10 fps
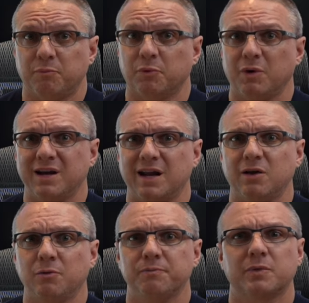But right
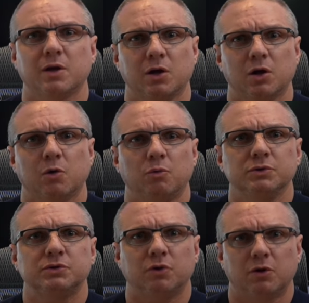now,
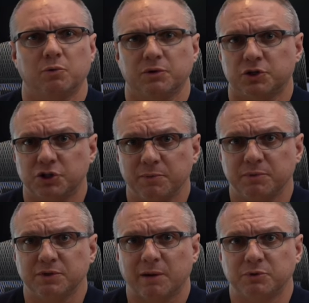we'll start with the
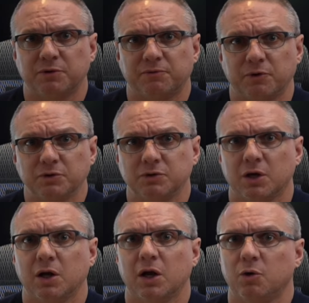cheapest option first
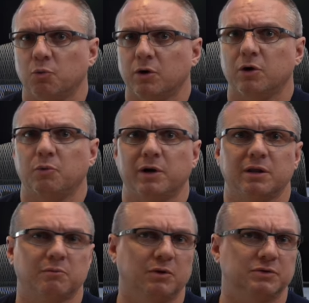and work our way
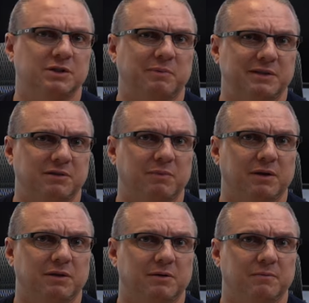to the most expensive
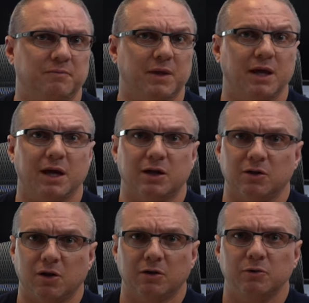method. And
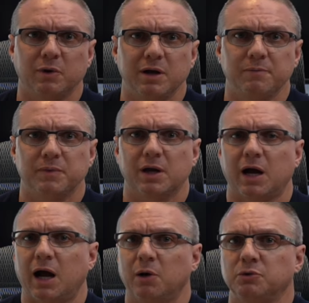along the way,
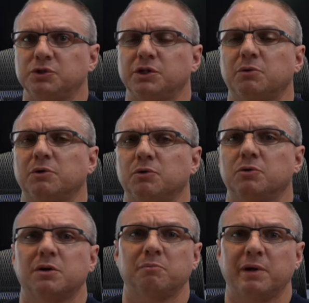I will share with you
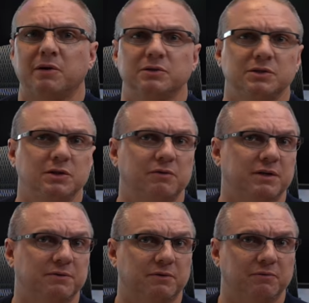the comparison of the
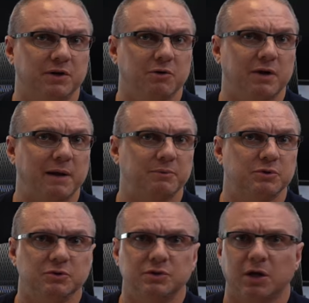different video
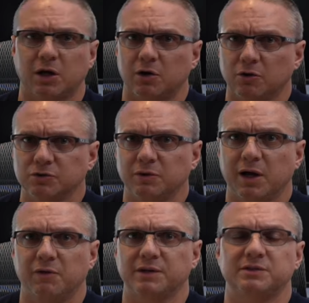captures and also
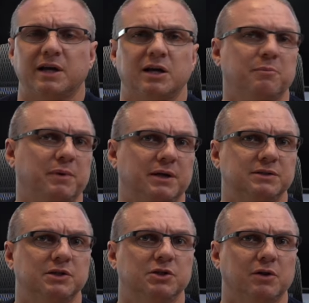how they stack up
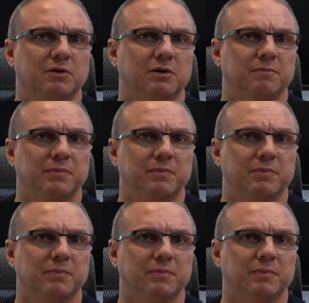against each other.